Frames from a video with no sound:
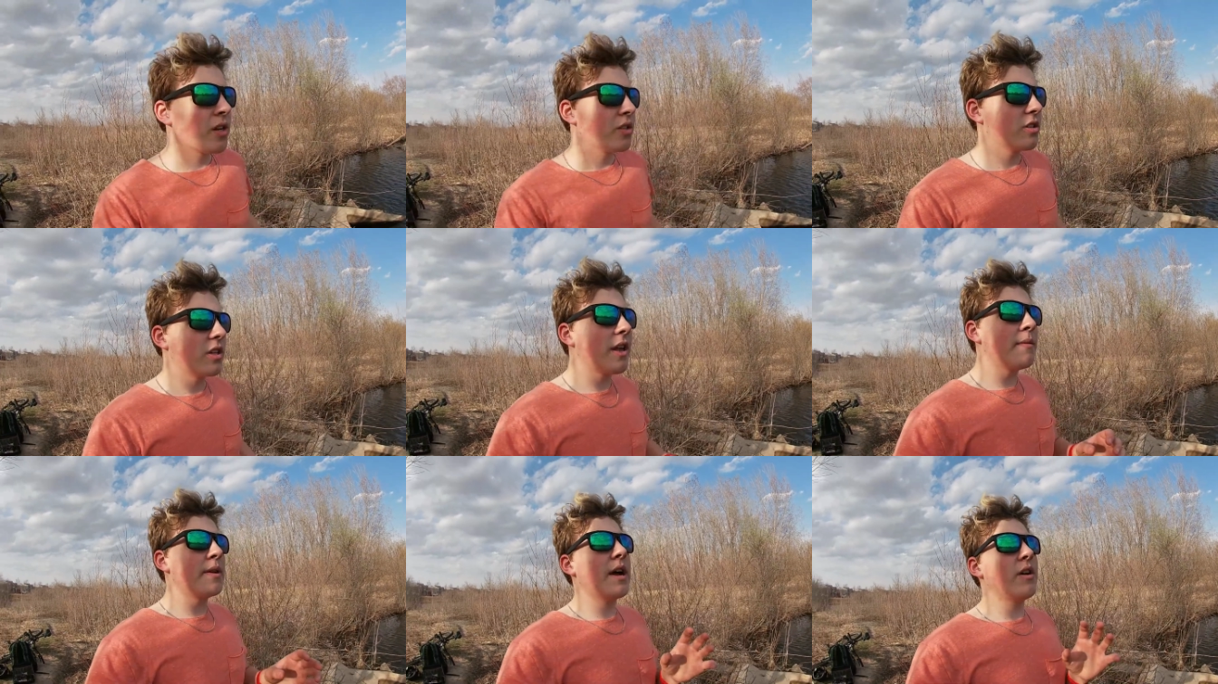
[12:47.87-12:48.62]
Just
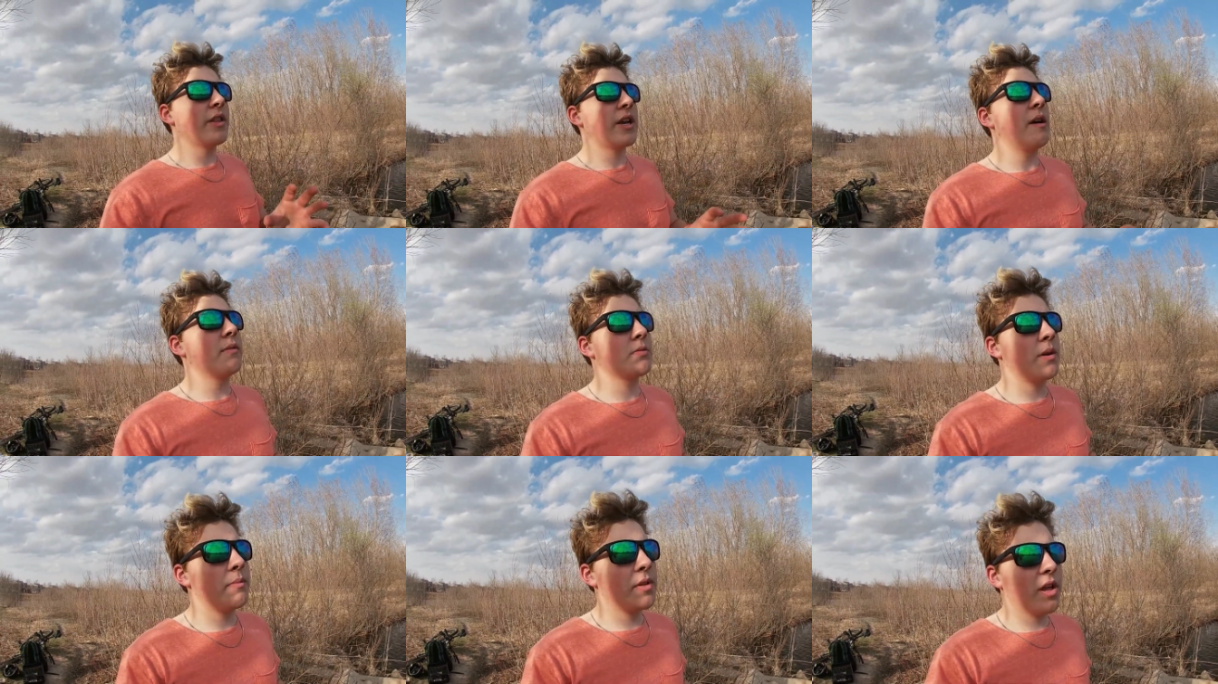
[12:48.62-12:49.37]
let me down in the comments
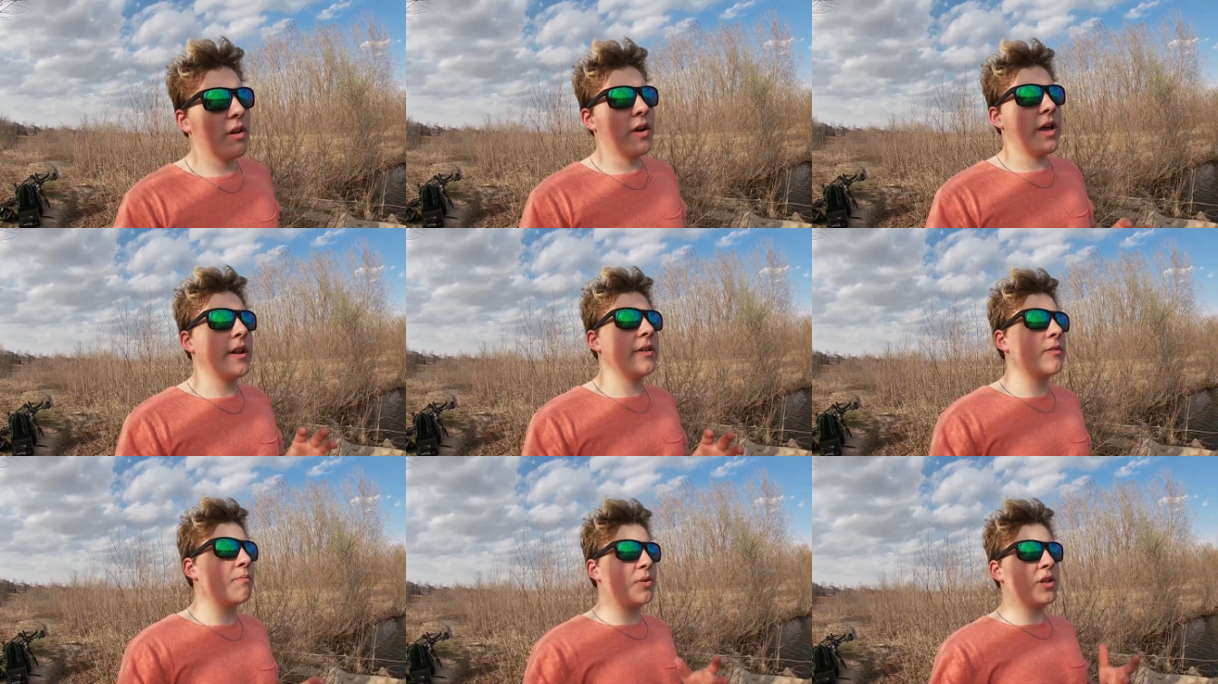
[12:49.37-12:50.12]
down below
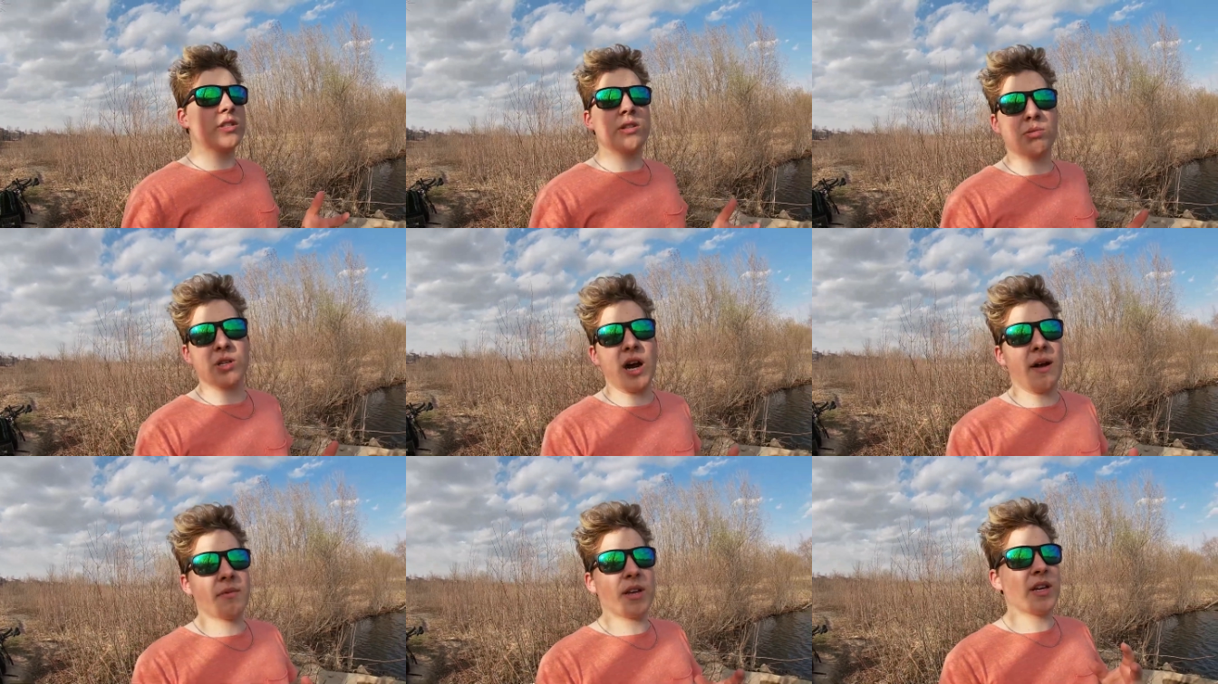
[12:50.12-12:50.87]
and please
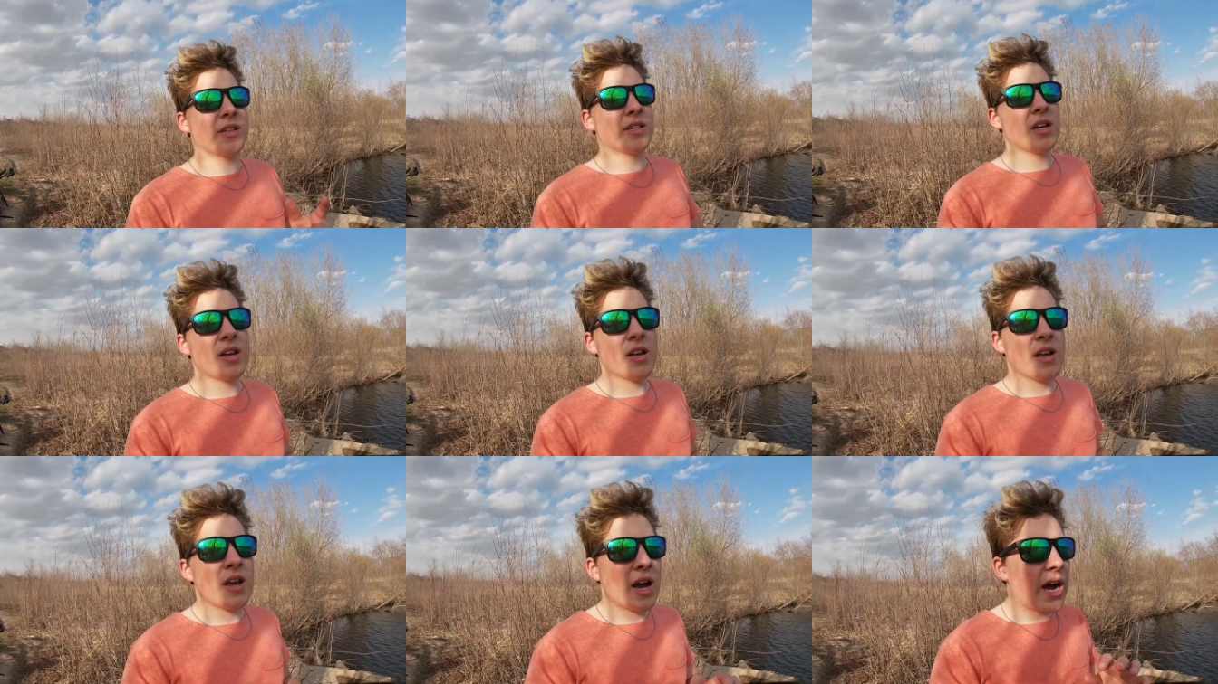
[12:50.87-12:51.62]
subscribe because
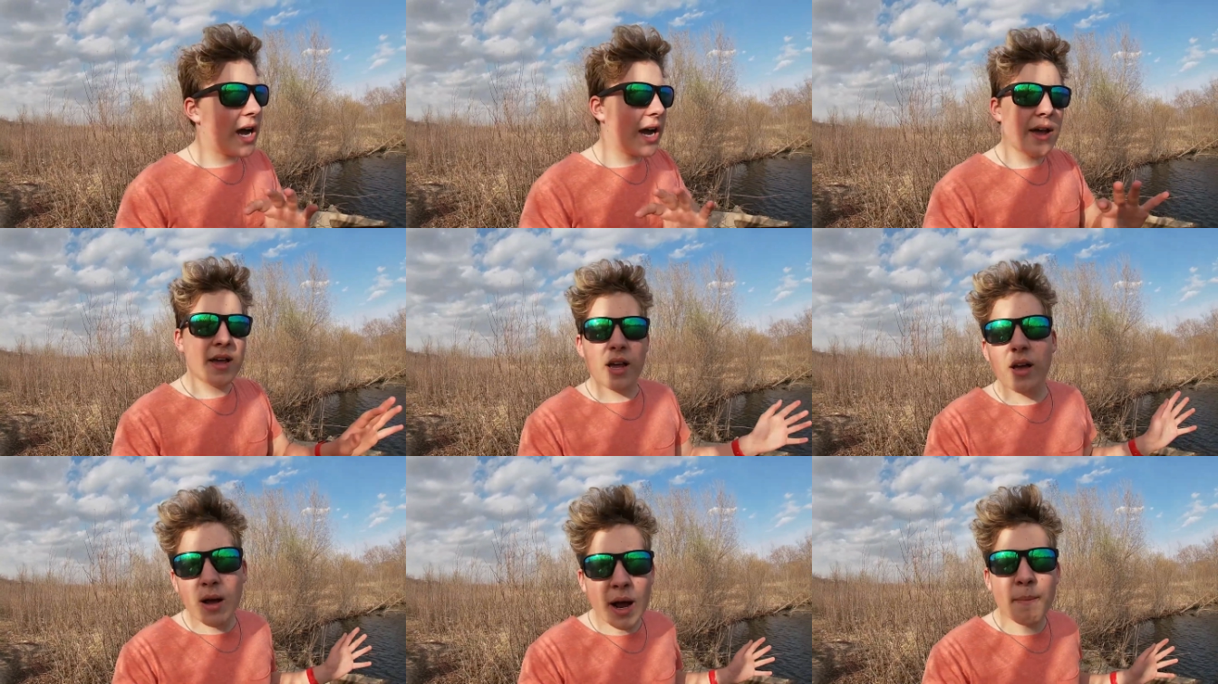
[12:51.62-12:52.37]
I
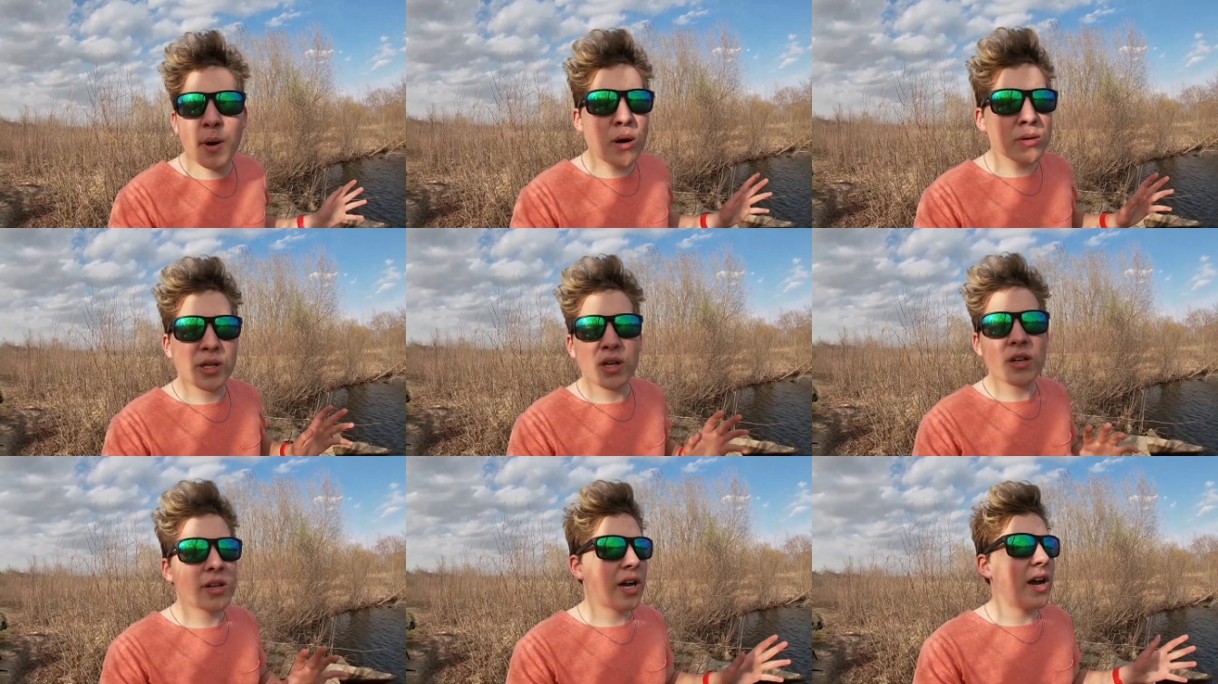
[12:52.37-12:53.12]
I post
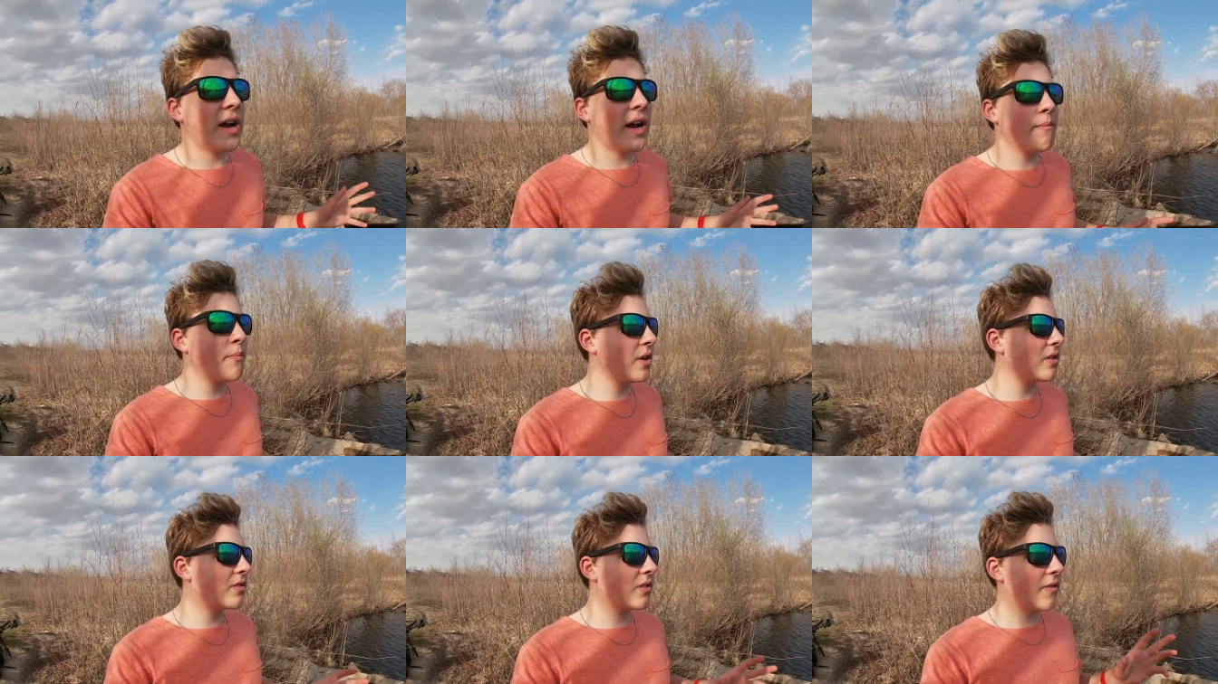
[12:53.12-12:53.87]
good I
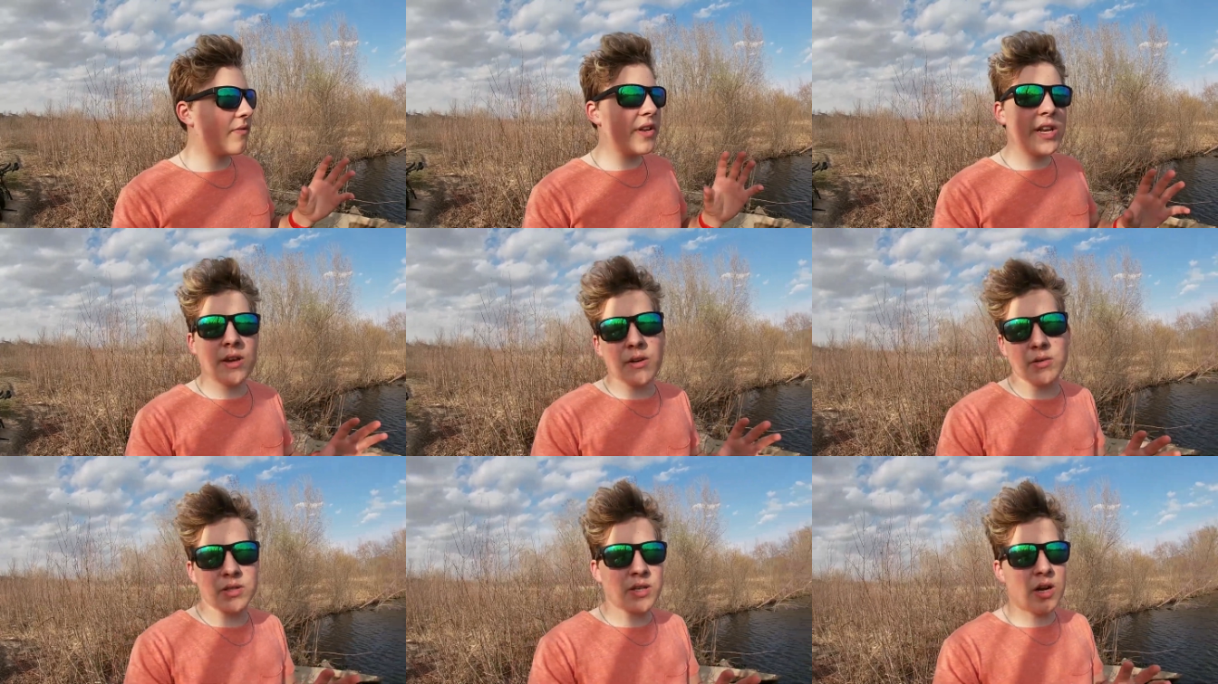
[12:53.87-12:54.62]
post
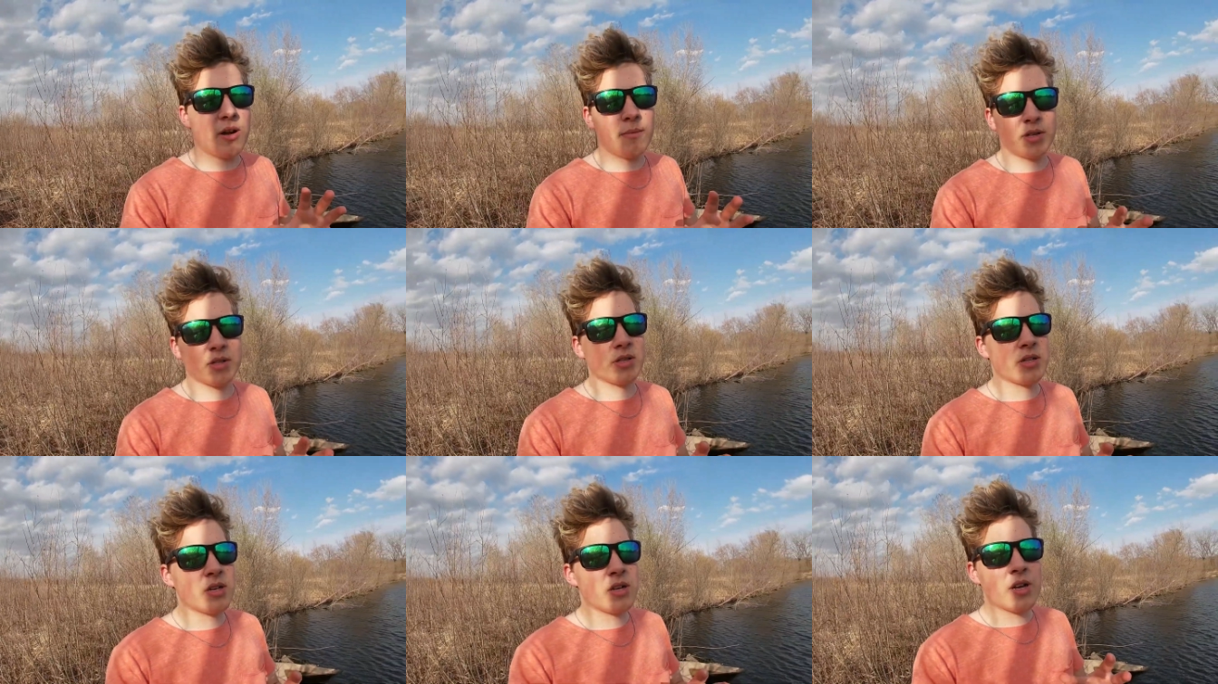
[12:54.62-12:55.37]
videos almost